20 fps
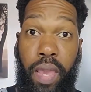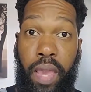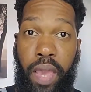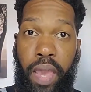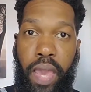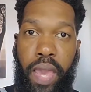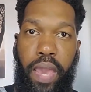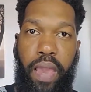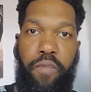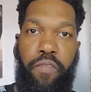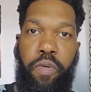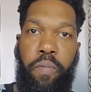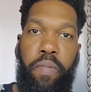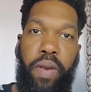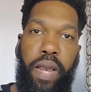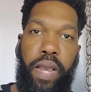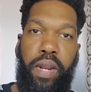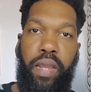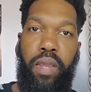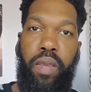Hey
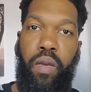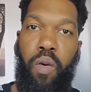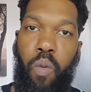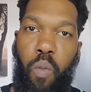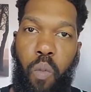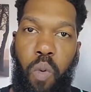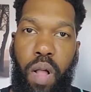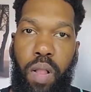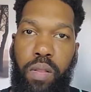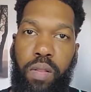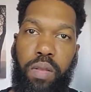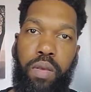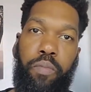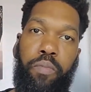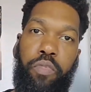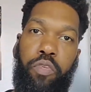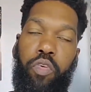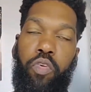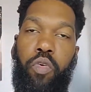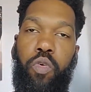everybody, welcome
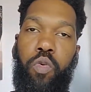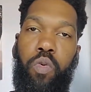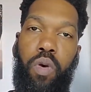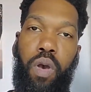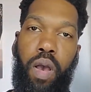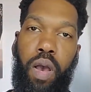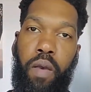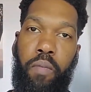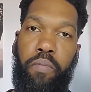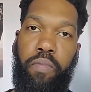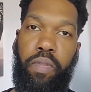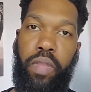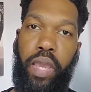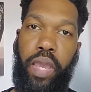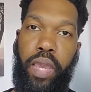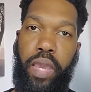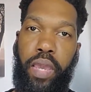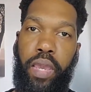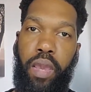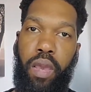to
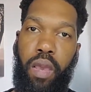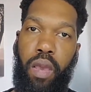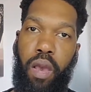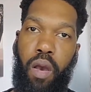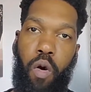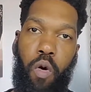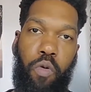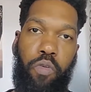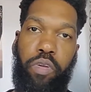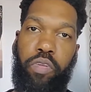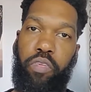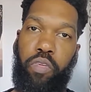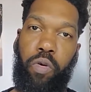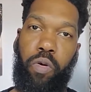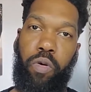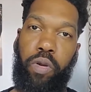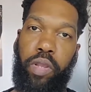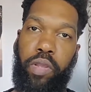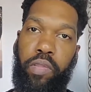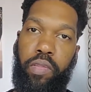Humpday Horror
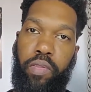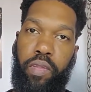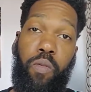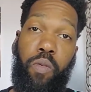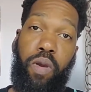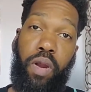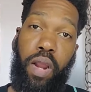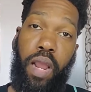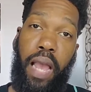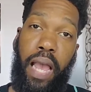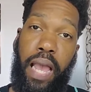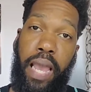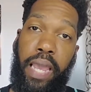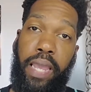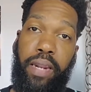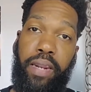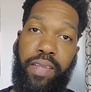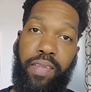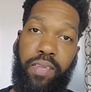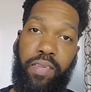Stories, where I
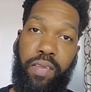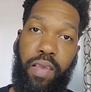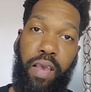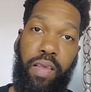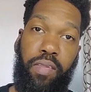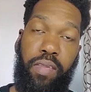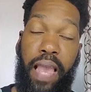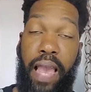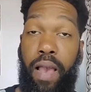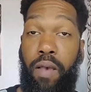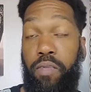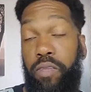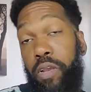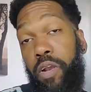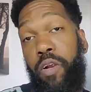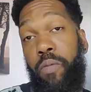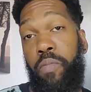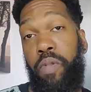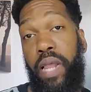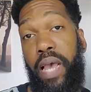discuss how
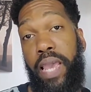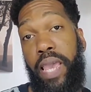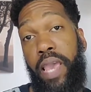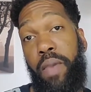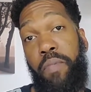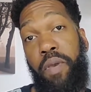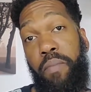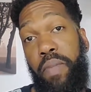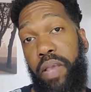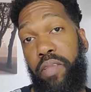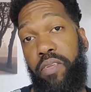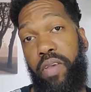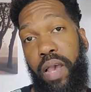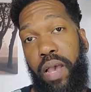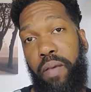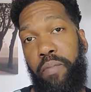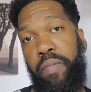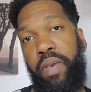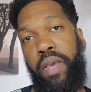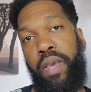terrible I am at my
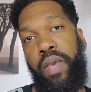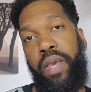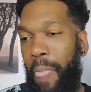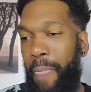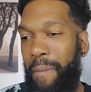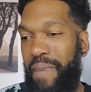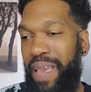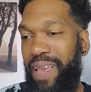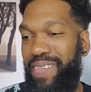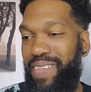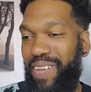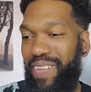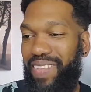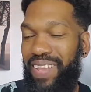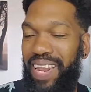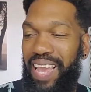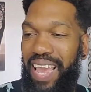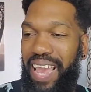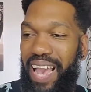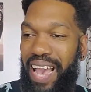job. So
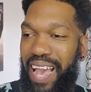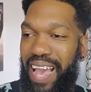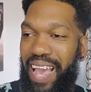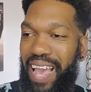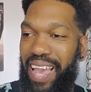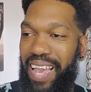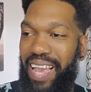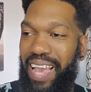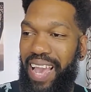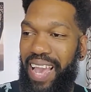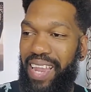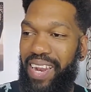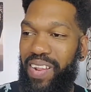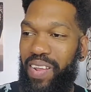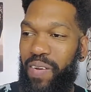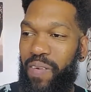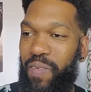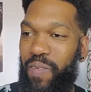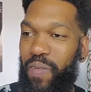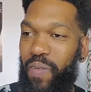today I kind
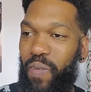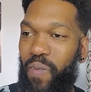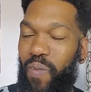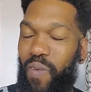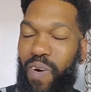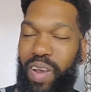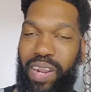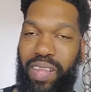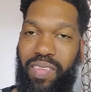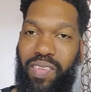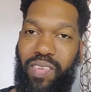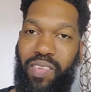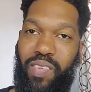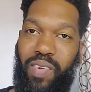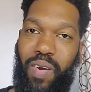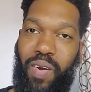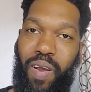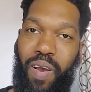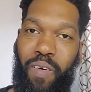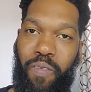of wanted to
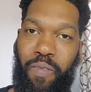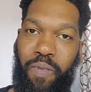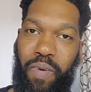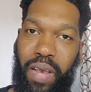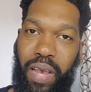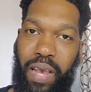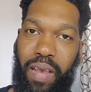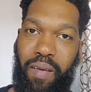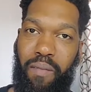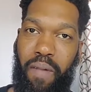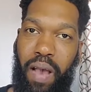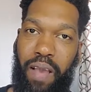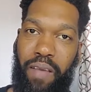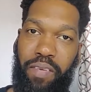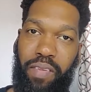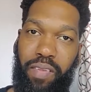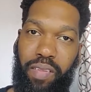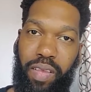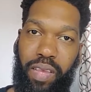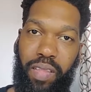start off,
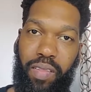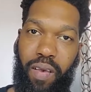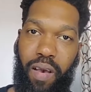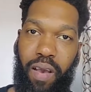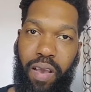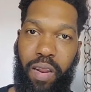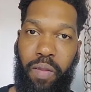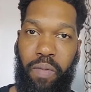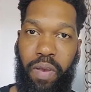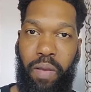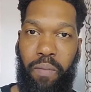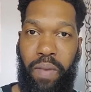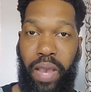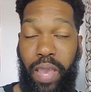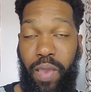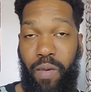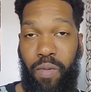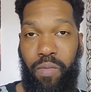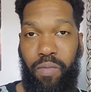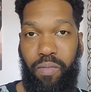obviously, talking about my
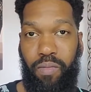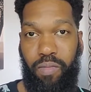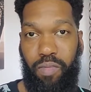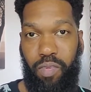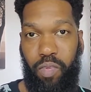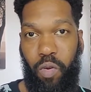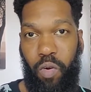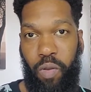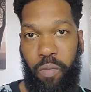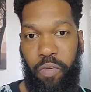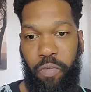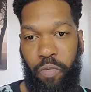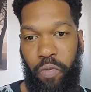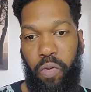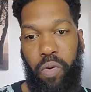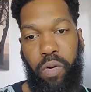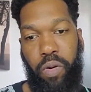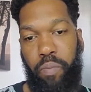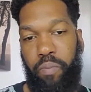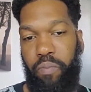own story
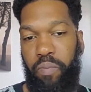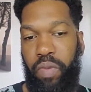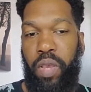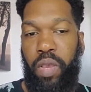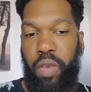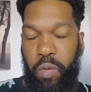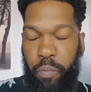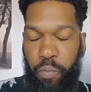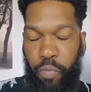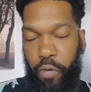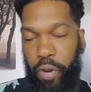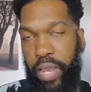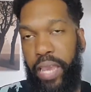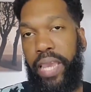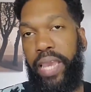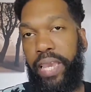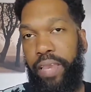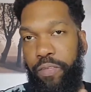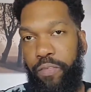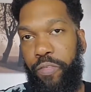before
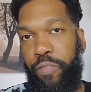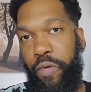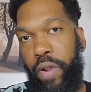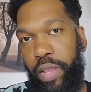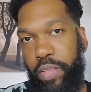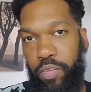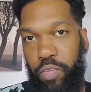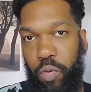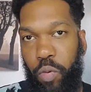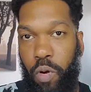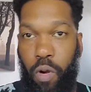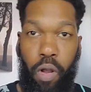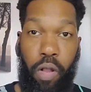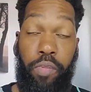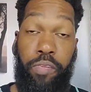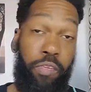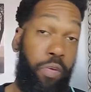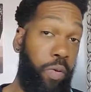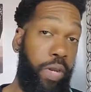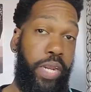bringing in friends who are
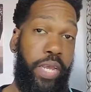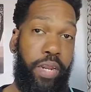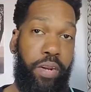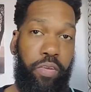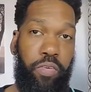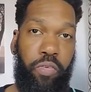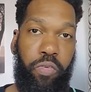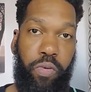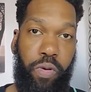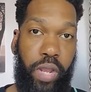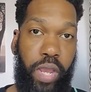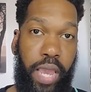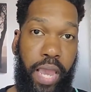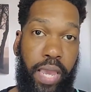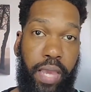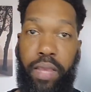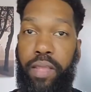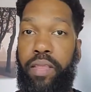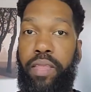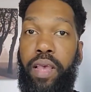also in the industry and
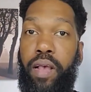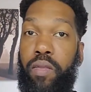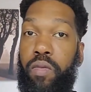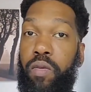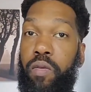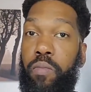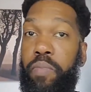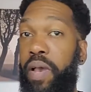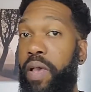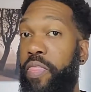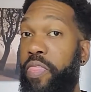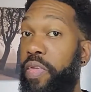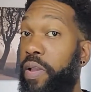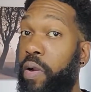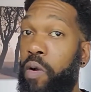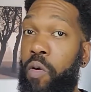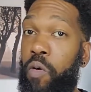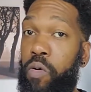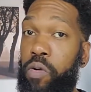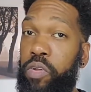can tell you about their
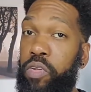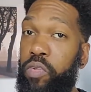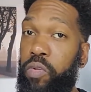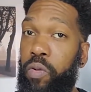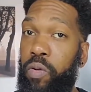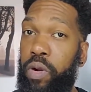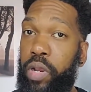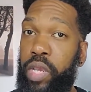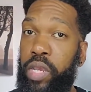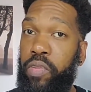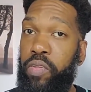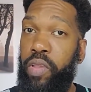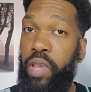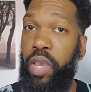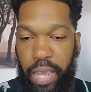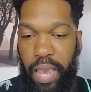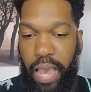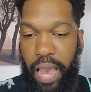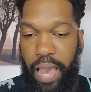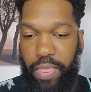horror stories.
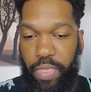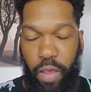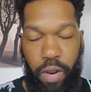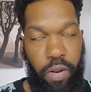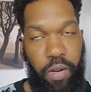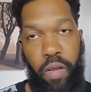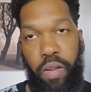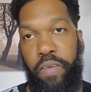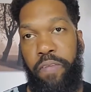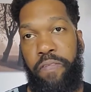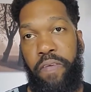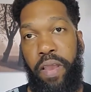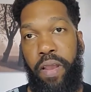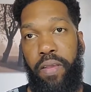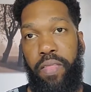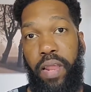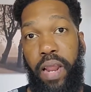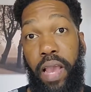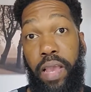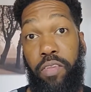I thought it only fair
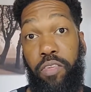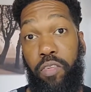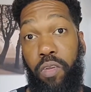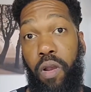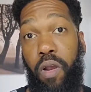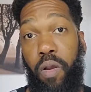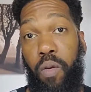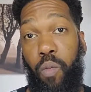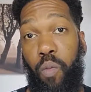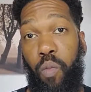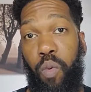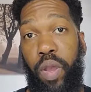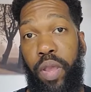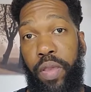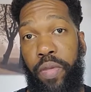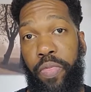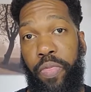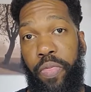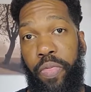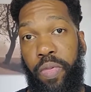that I start
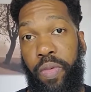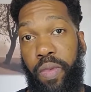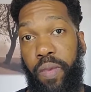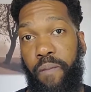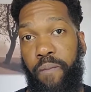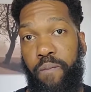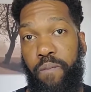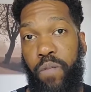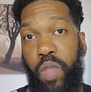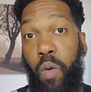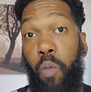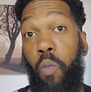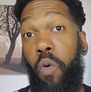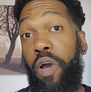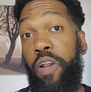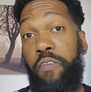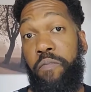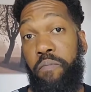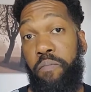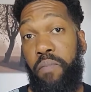with one
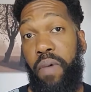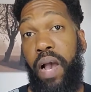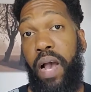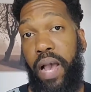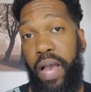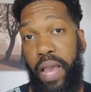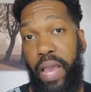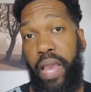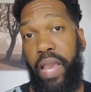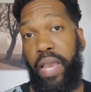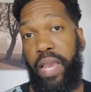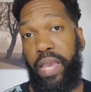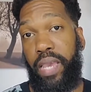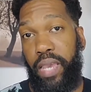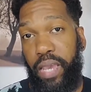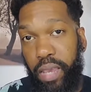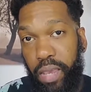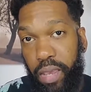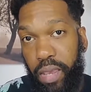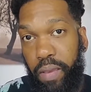of my
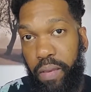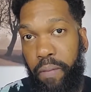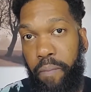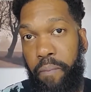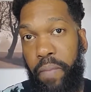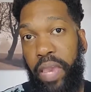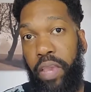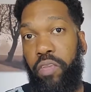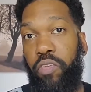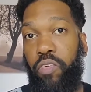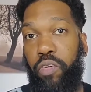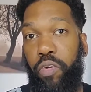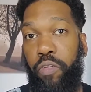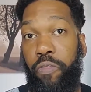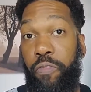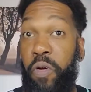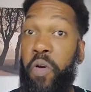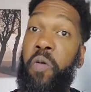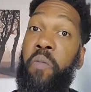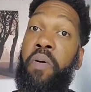major
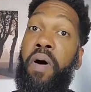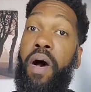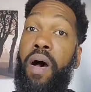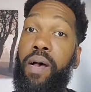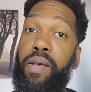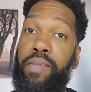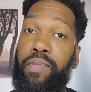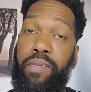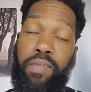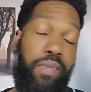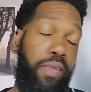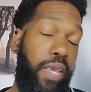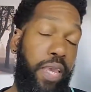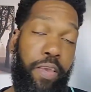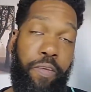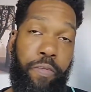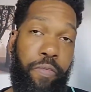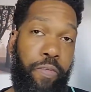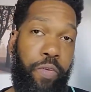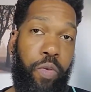faux pas,
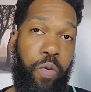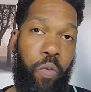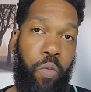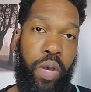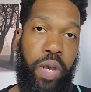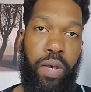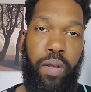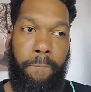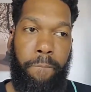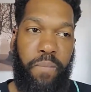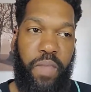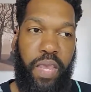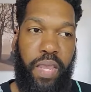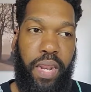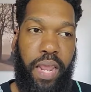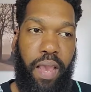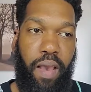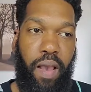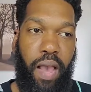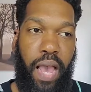if you will.
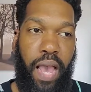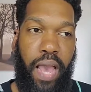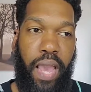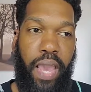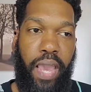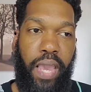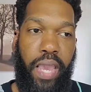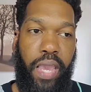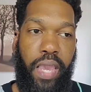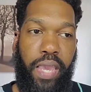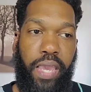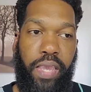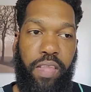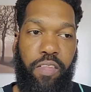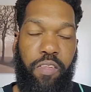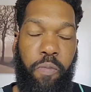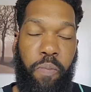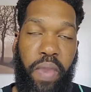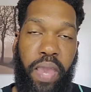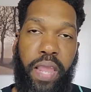Now, I
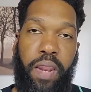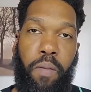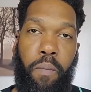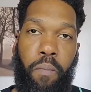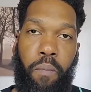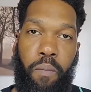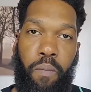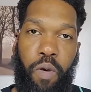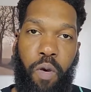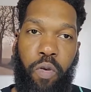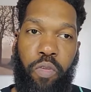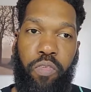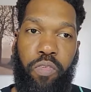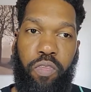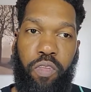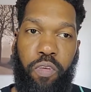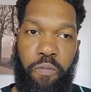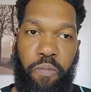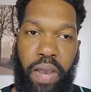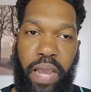spent most
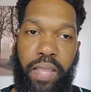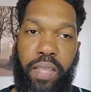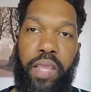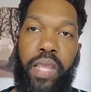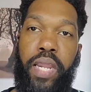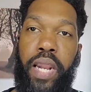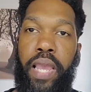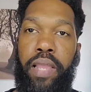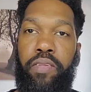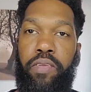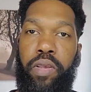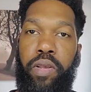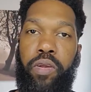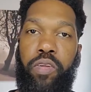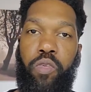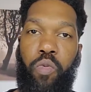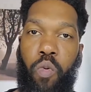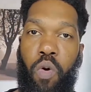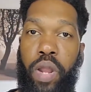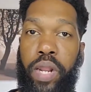of my teenage years
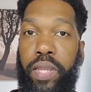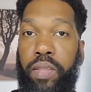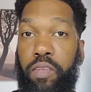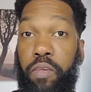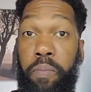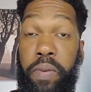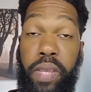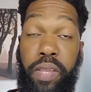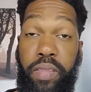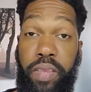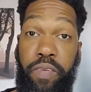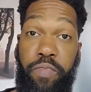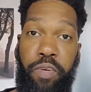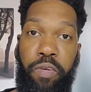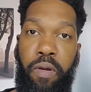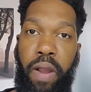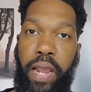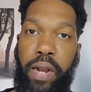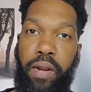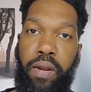wanting to be a TV
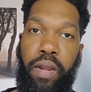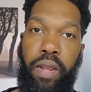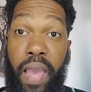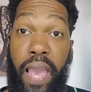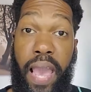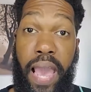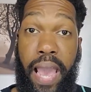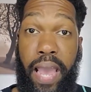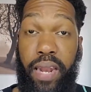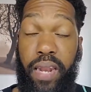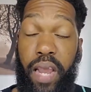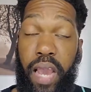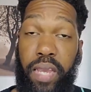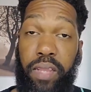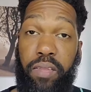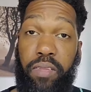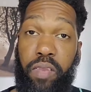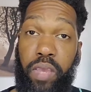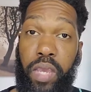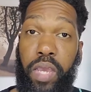writer. At
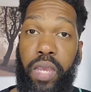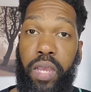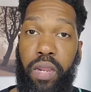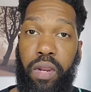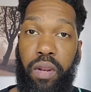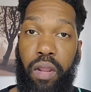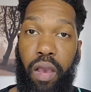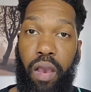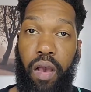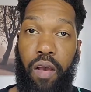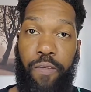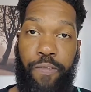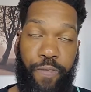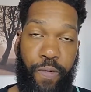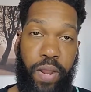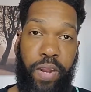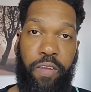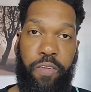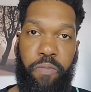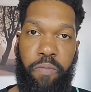19, a
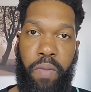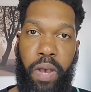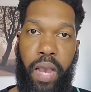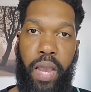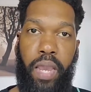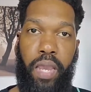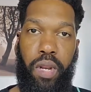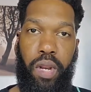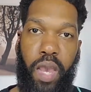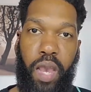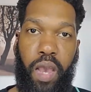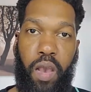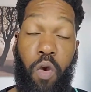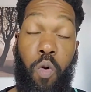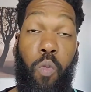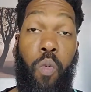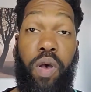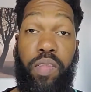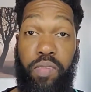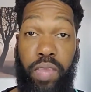friend of mine who
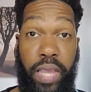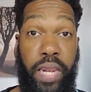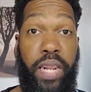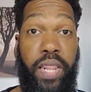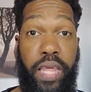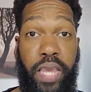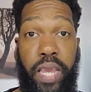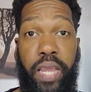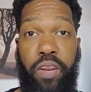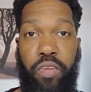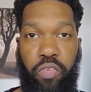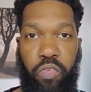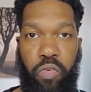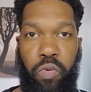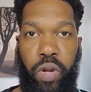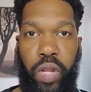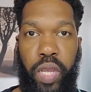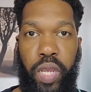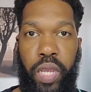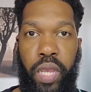was in the
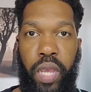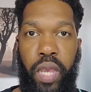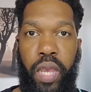industry